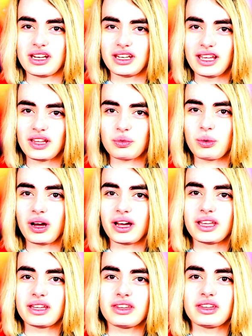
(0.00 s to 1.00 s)
And that's
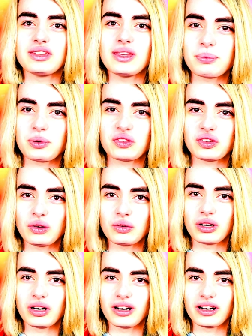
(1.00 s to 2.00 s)
why the deeper
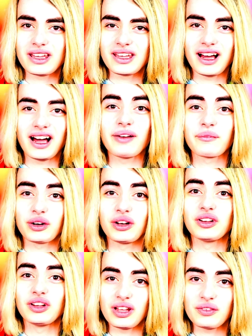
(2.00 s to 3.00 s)
sonar, I'm going to
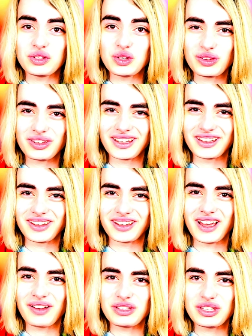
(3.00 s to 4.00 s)
love using that thing. I
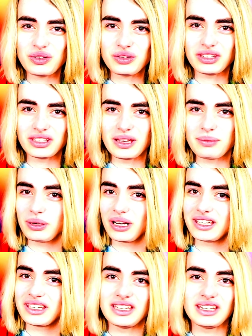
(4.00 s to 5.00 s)
haven't used it yet, but I
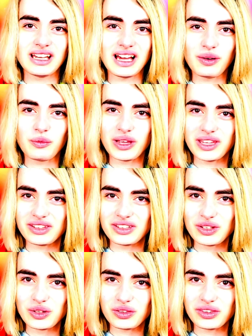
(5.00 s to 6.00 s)
cannot wait to
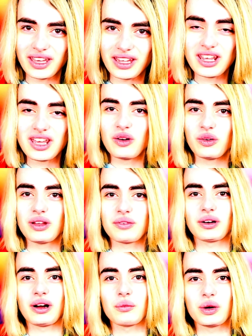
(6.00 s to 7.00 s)
use that
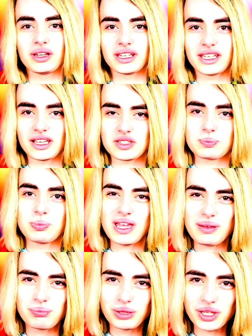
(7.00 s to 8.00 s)
whenever I'm wanting to catch
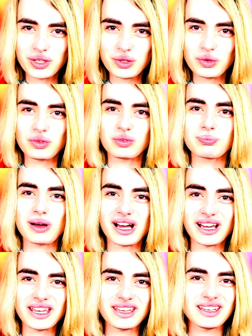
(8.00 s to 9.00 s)
big blues,
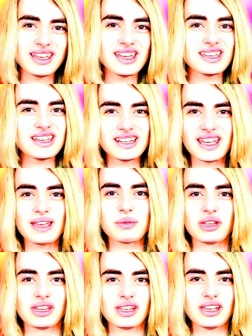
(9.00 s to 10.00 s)
pike, you name it.